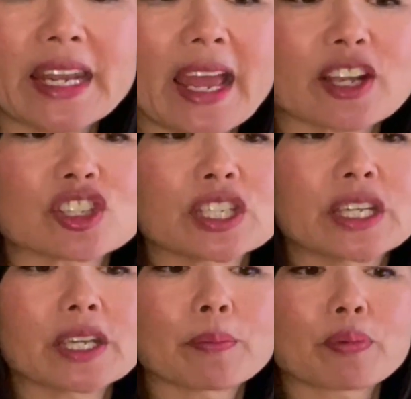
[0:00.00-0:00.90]

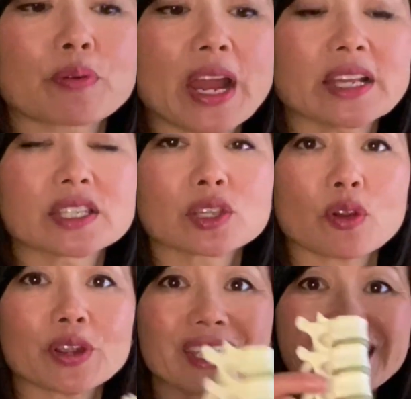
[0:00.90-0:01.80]
actually compress
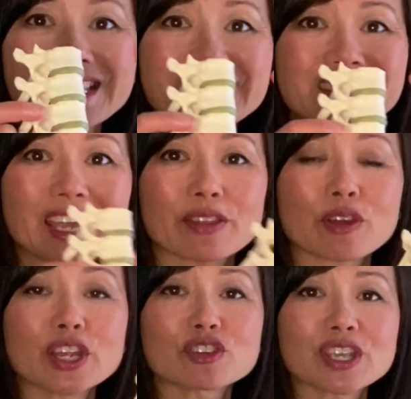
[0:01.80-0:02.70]
or kiss together,
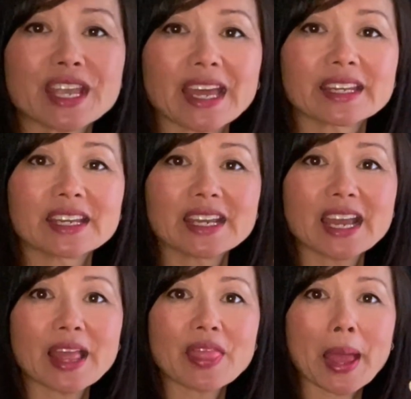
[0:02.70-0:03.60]
and you can get
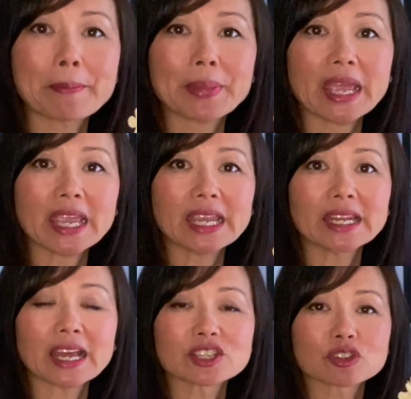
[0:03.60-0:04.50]
that
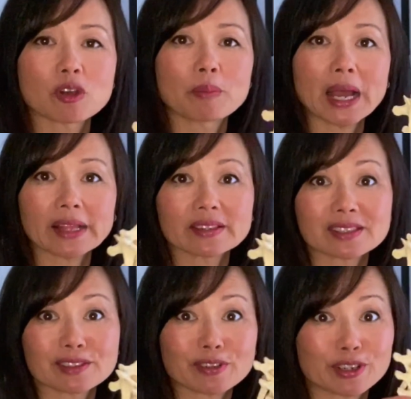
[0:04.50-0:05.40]
pain as you go back. This
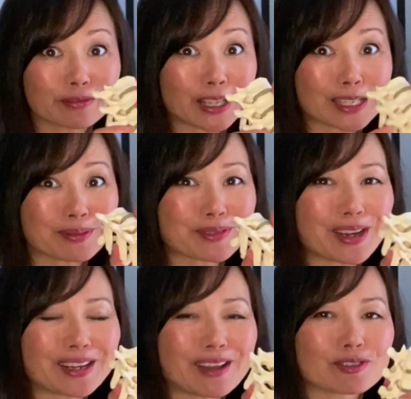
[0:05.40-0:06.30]
isn't very flexible
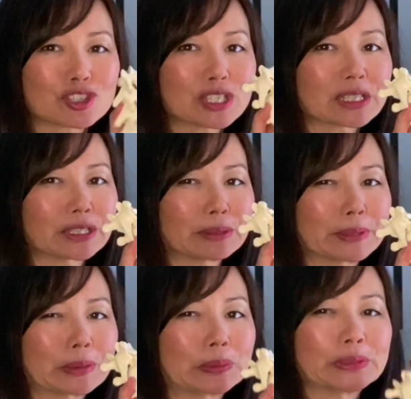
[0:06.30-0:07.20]
right now. She's a little
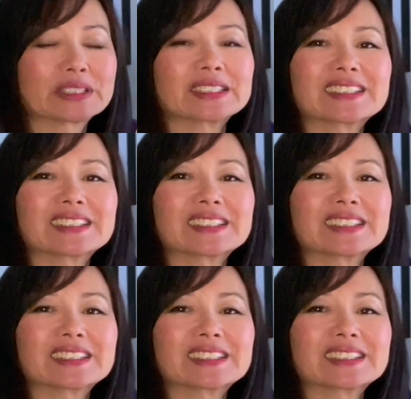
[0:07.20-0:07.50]
bit old.